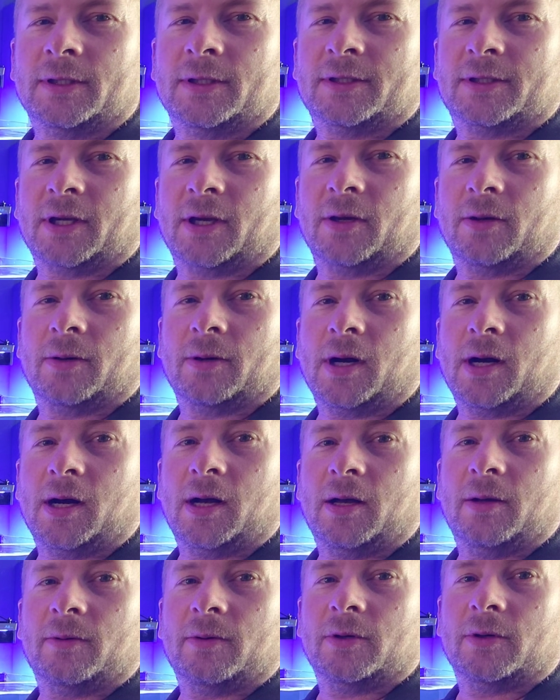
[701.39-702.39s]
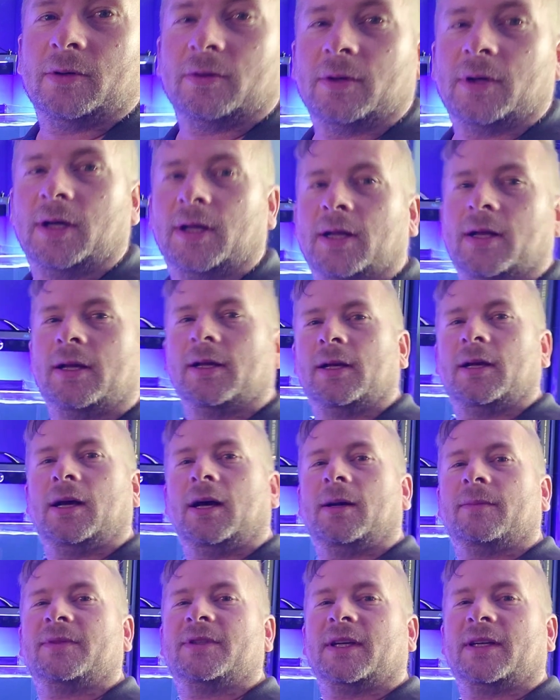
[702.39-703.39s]
So I will
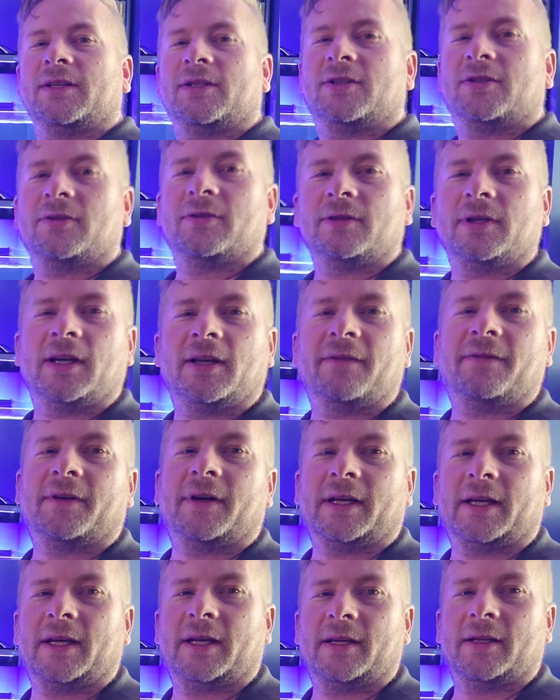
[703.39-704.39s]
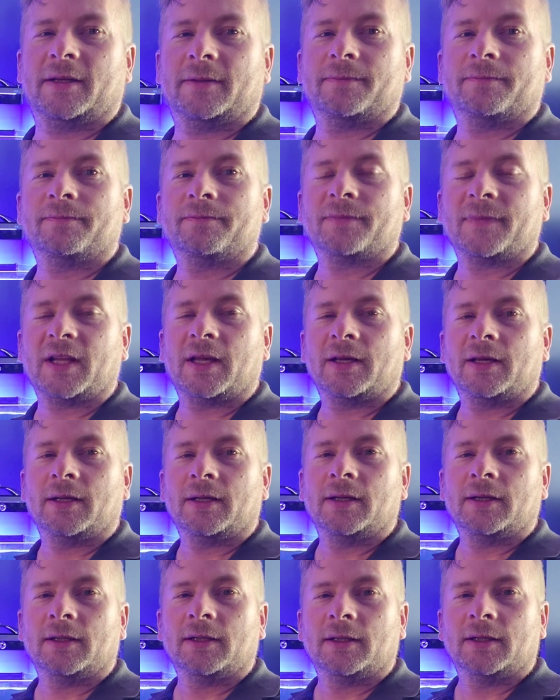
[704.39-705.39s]
update you if I get
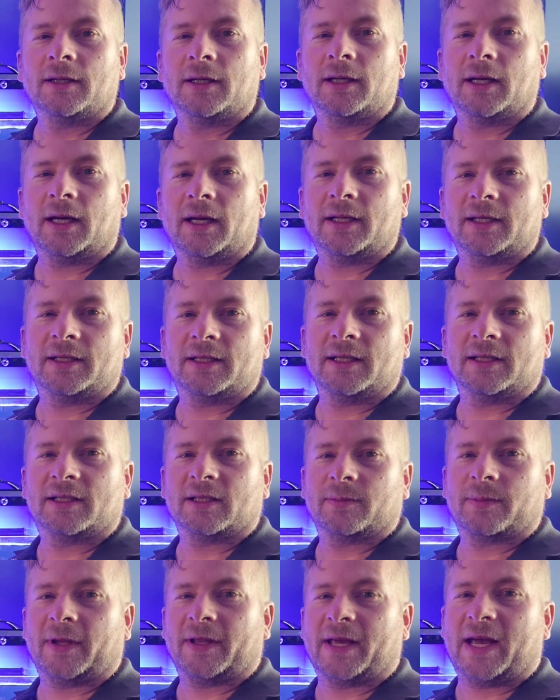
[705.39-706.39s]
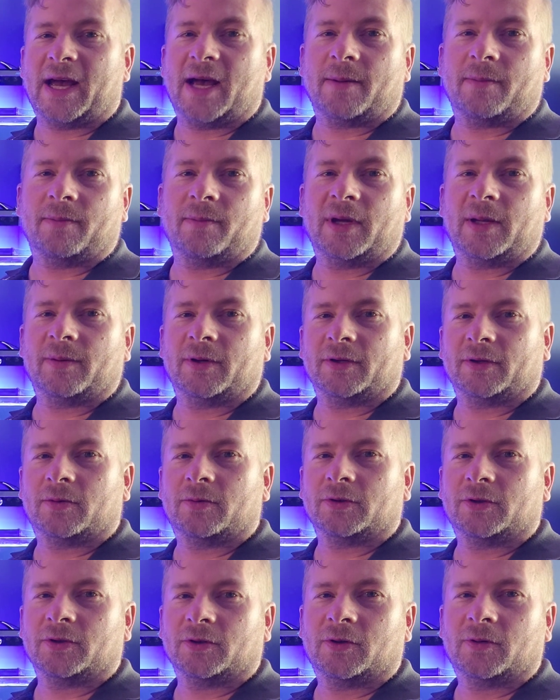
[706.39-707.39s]
any details about the app. Maybe I
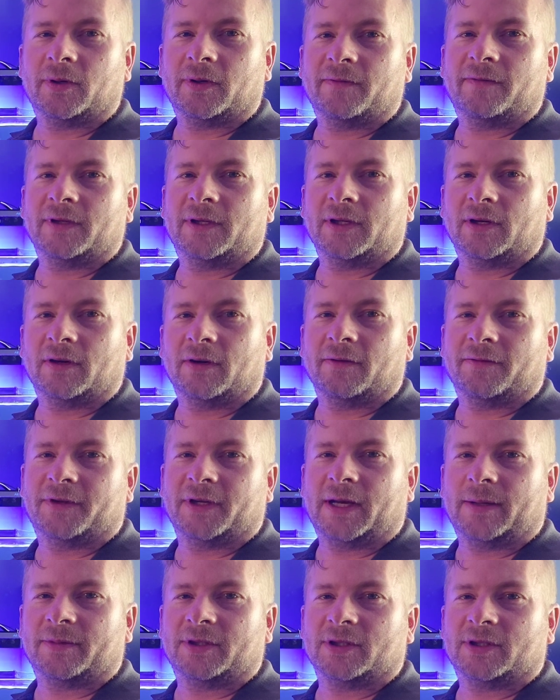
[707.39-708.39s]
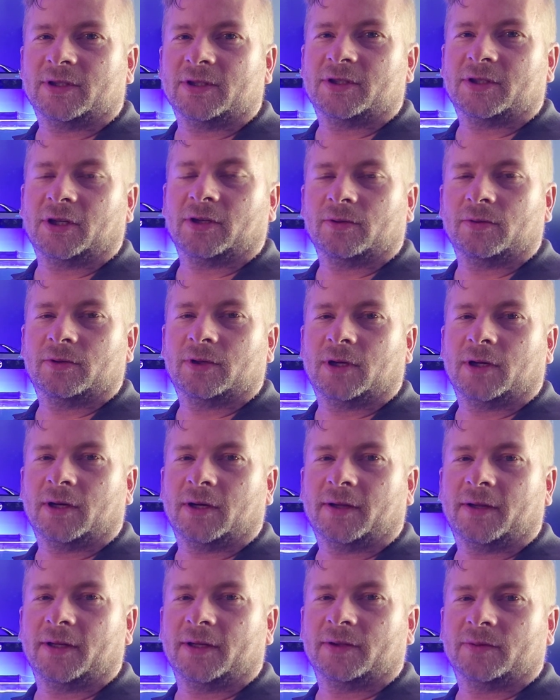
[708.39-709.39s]
could do a quick video of the app just to show you kind
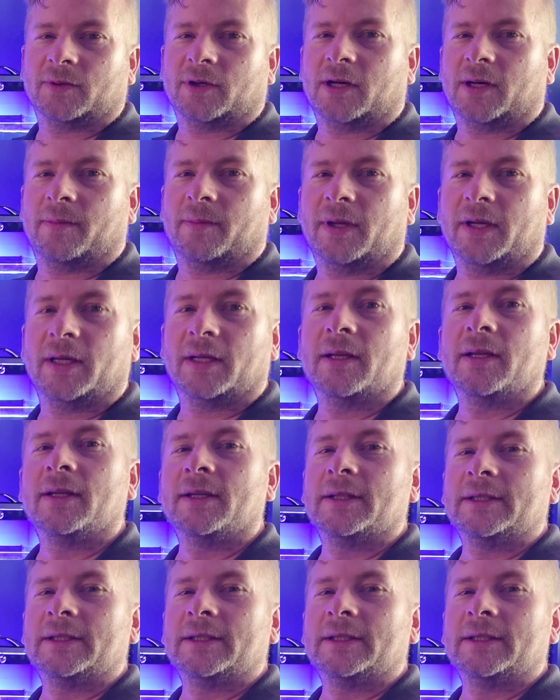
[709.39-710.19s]
of things what I mean.